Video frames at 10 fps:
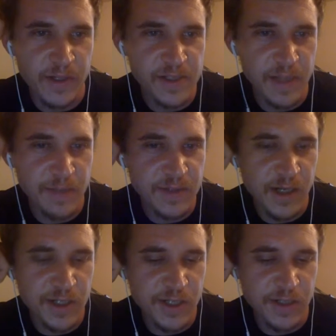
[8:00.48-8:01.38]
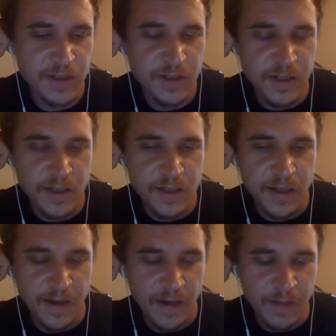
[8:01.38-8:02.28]
the same discussion,
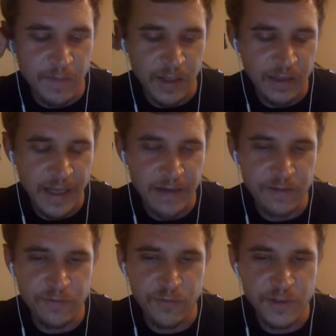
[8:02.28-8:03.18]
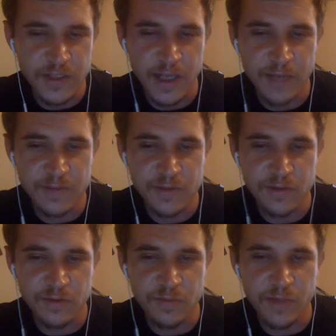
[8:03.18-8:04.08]
allows for Sam
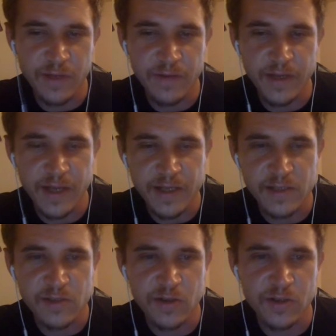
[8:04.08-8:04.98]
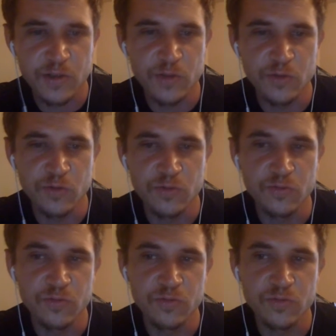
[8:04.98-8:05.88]
to pivot and start
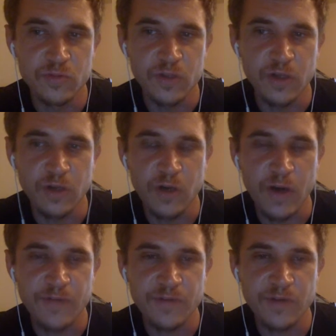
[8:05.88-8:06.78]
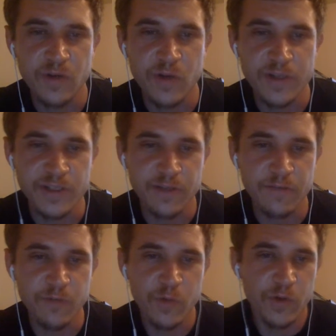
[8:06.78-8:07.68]
to, you know, go after the question of
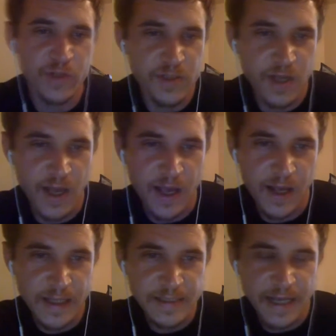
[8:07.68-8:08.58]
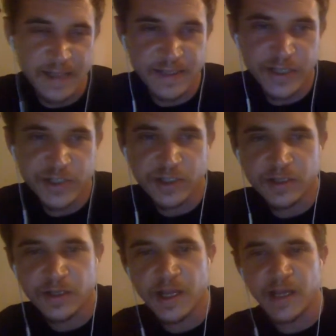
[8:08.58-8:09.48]
force and
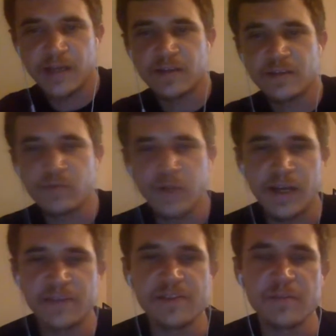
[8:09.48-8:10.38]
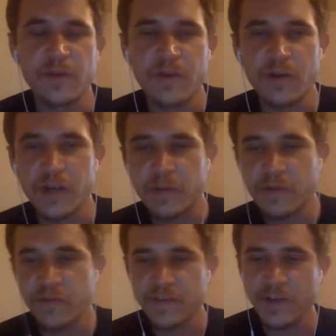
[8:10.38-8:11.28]
taxation, and we get into some other
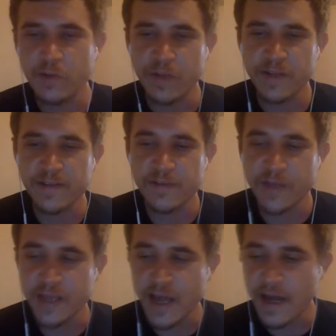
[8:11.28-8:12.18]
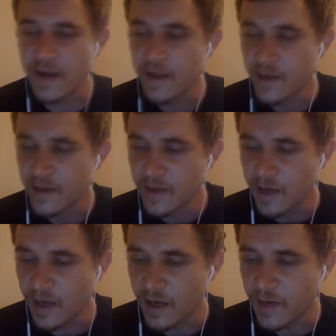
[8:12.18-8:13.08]
arguments for antiquity and stuff like that.
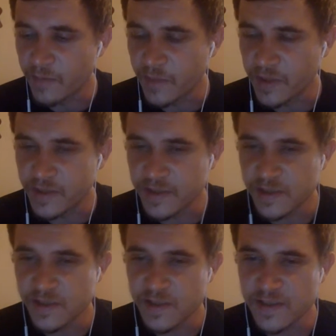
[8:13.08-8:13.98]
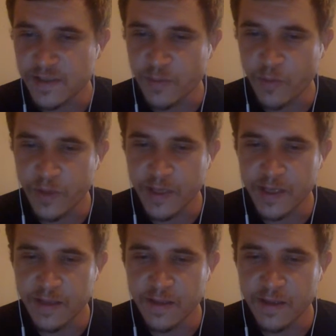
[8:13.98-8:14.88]
But this is a point
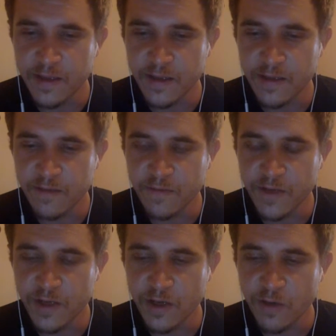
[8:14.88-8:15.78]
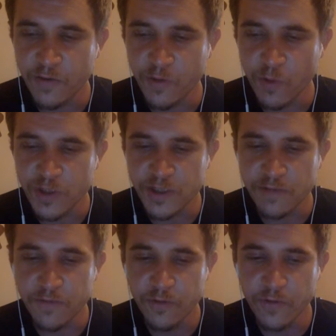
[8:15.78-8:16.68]
in the video, if you're watching the
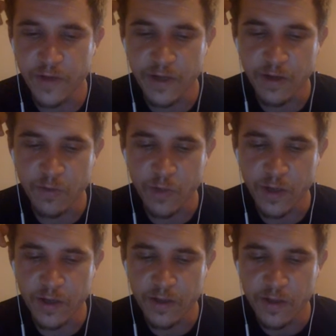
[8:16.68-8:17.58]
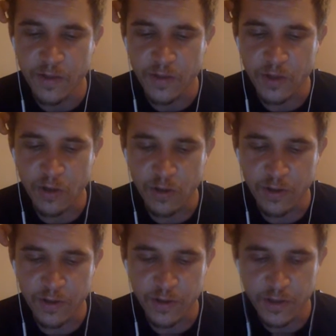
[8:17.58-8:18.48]
full video, where a
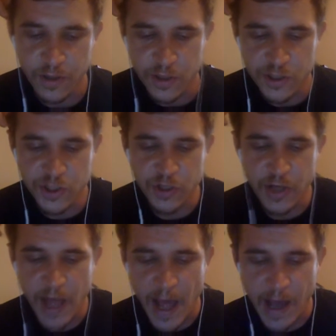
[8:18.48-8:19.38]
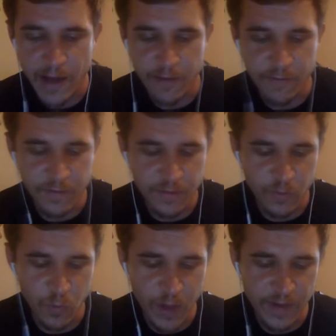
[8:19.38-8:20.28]
caller should have
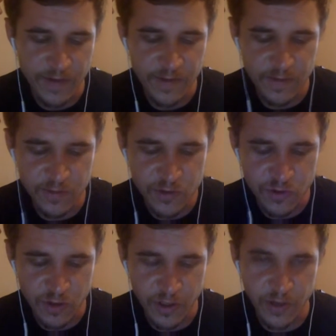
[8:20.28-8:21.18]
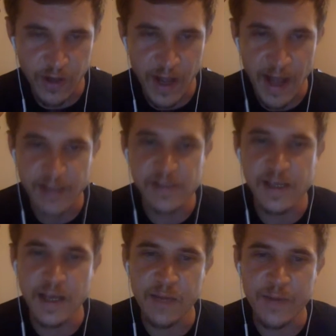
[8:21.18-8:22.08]
went stronger at
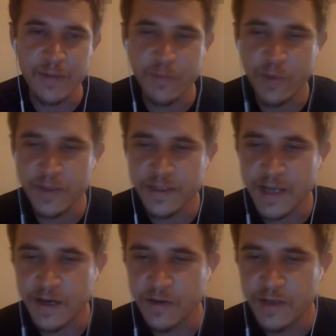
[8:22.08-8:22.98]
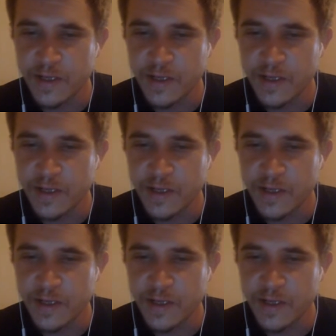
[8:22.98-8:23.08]
Sam and pointed out